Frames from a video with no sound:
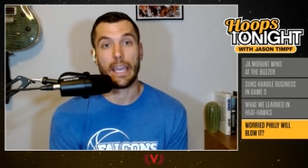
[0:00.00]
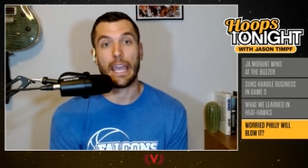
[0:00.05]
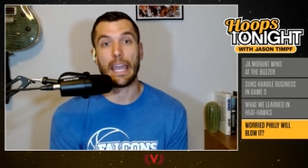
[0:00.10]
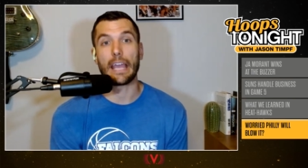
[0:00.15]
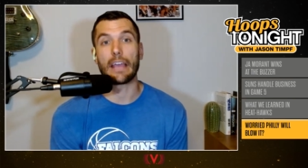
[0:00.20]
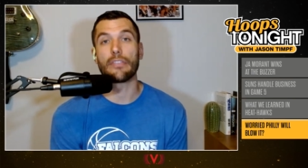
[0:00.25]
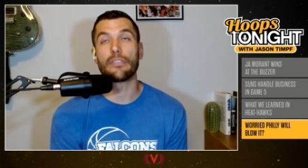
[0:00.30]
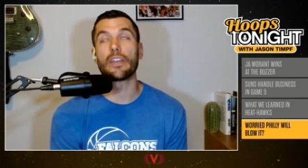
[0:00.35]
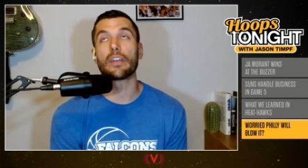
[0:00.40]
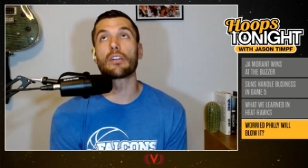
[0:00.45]

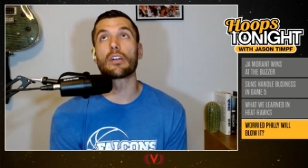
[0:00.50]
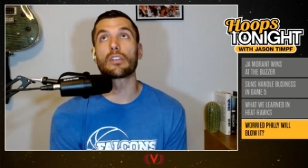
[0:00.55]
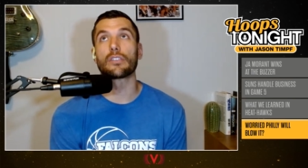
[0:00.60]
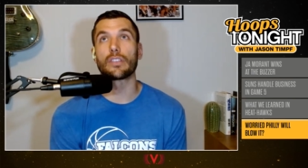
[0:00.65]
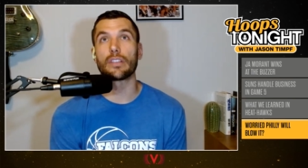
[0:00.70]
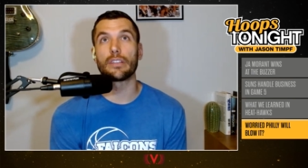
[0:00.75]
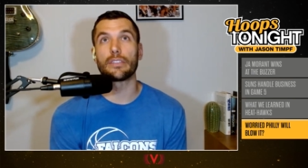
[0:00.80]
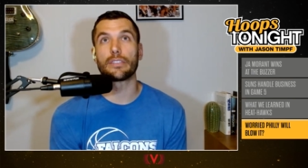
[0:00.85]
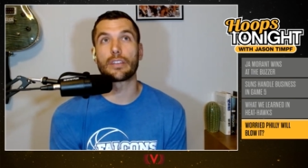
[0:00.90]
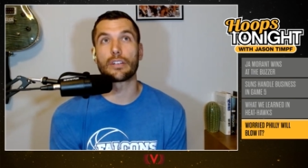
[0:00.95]
And there are
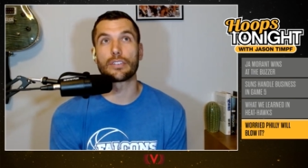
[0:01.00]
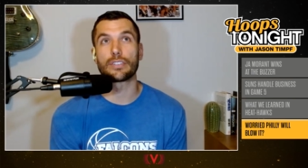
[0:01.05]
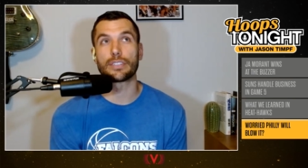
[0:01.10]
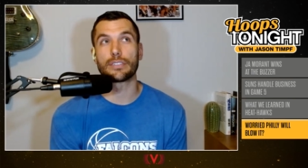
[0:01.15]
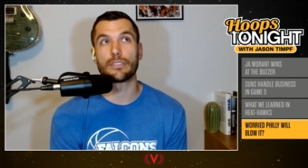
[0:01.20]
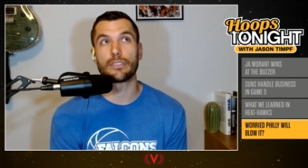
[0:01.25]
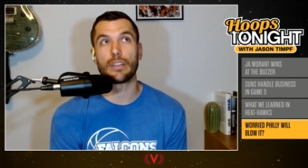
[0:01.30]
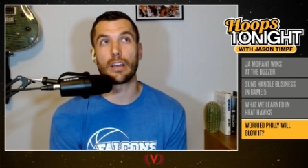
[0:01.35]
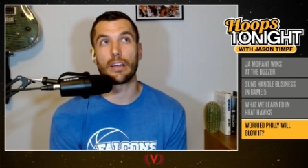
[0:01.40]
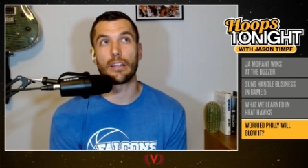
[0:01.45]

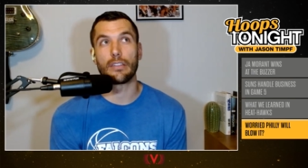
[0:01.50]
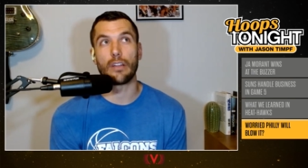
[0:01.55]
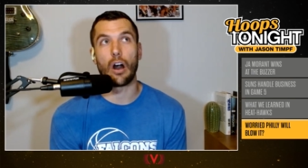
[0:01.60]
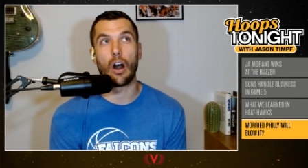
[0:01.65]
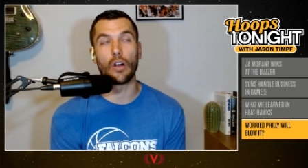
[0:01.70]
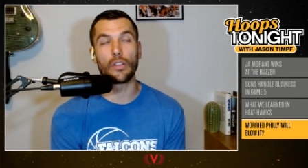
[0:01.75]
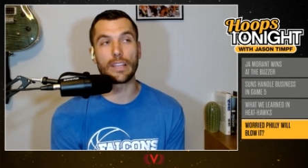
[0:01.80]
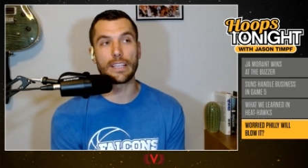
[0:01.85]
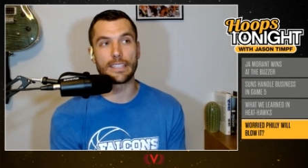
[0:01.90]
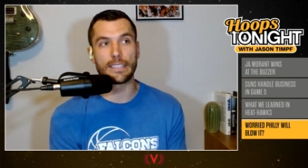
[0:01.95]
there's
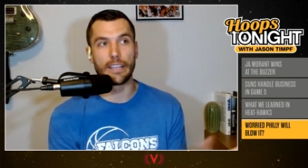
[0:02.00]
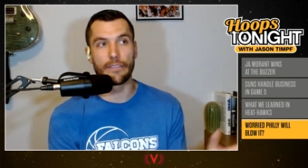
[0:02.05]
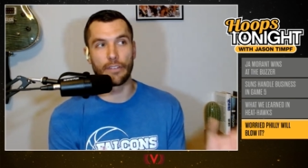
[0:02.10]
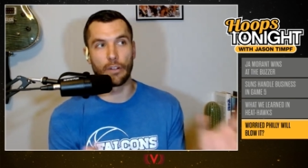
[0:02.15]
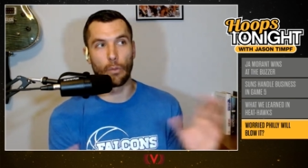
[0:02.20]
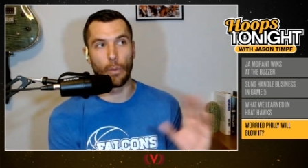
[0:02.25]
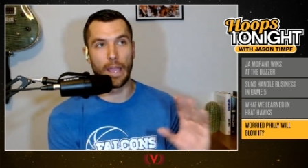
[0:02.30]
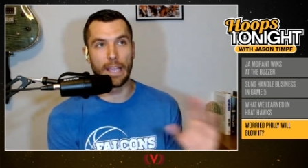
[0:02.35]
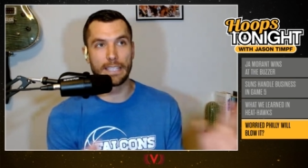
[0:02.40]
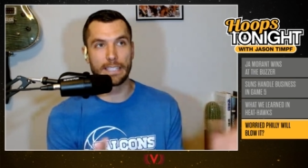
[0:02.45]
all these
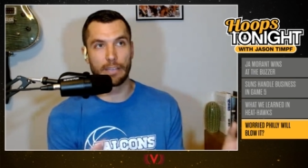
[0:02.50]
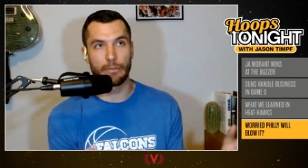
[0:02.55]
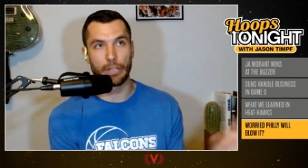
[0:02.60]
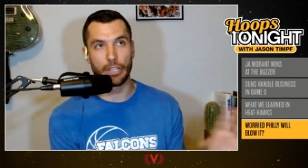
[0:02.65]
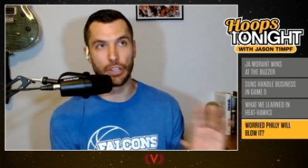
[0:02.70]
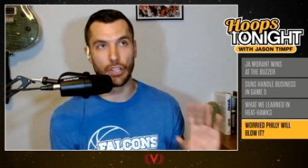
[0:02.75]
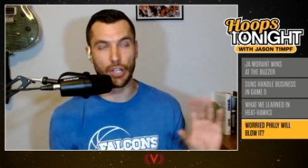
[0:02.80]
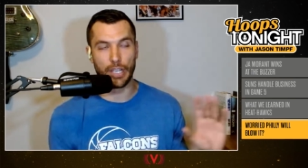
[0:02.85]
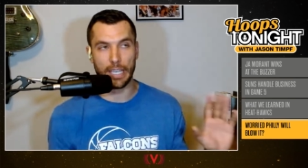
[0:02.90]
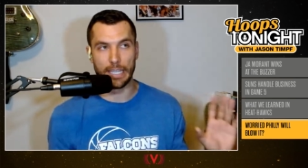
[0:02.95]
different ways that
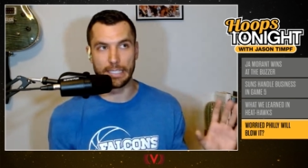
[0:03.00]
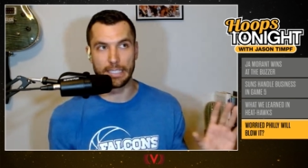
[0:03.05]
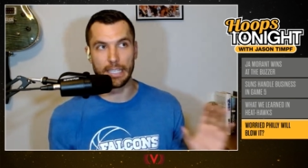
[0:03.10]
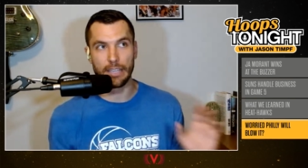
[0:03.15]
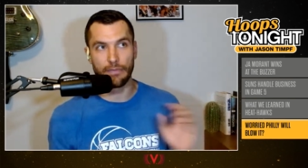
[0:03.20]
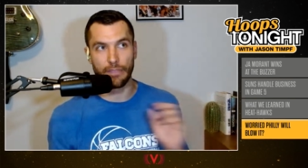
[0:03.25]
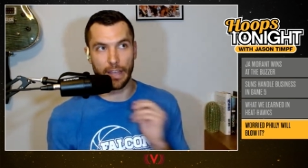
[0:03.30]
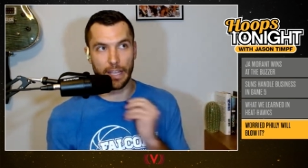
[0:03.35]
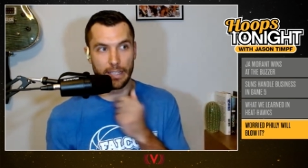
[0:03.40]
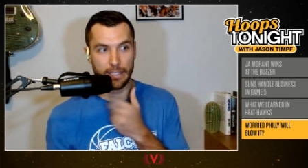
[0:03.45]
we look at
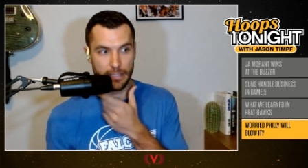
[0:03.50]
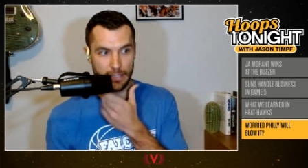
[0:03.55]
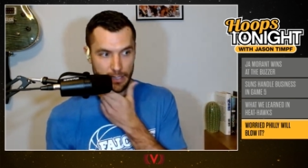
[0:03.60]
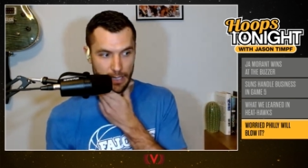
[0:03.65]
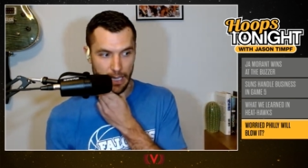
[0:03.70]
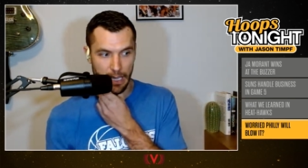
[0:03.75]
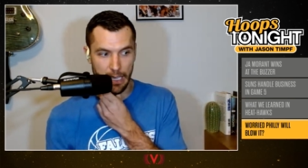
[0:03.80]
defense.